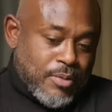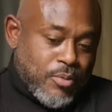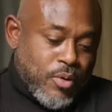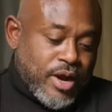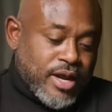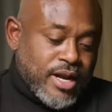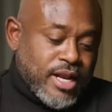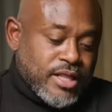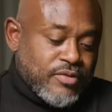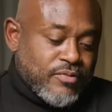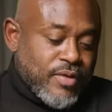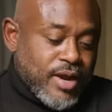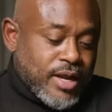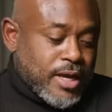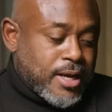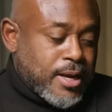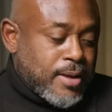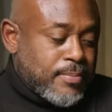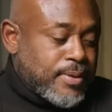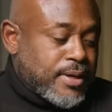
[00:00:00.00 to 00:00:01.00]
I'm working at the
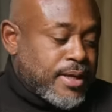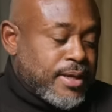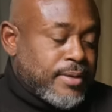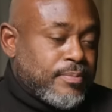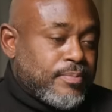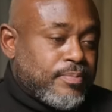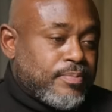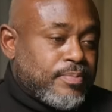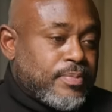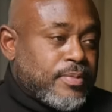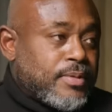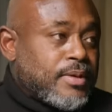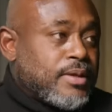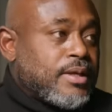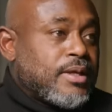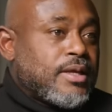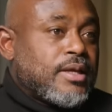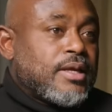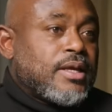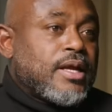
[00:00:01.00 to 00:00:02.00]
record company.
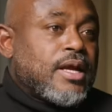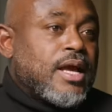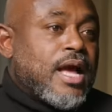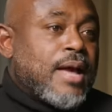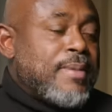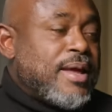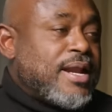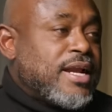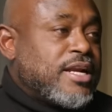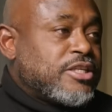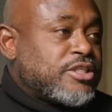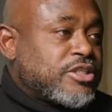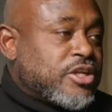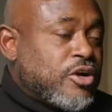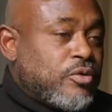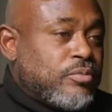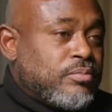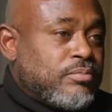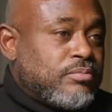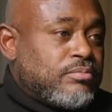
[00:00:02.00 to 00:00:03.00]
I'm at
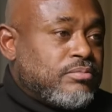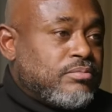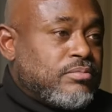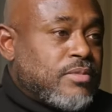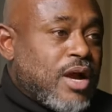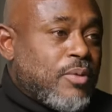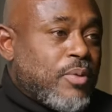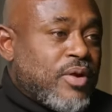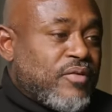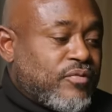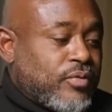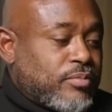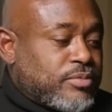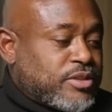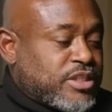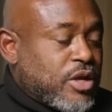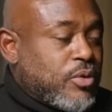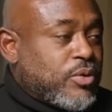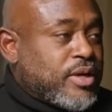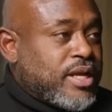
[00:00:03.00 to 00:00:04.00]
Interscope. I went from
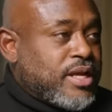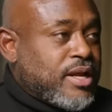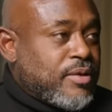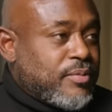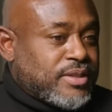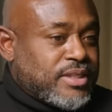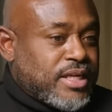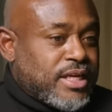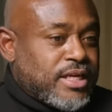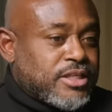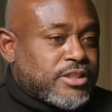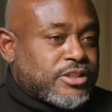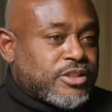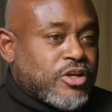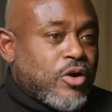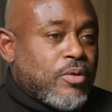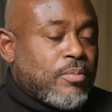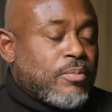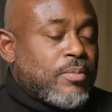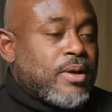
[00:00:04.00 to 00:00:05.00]
Sony, I went to
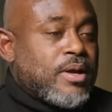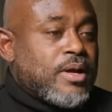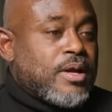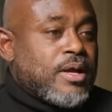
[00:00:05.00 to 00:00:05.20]
Interscope.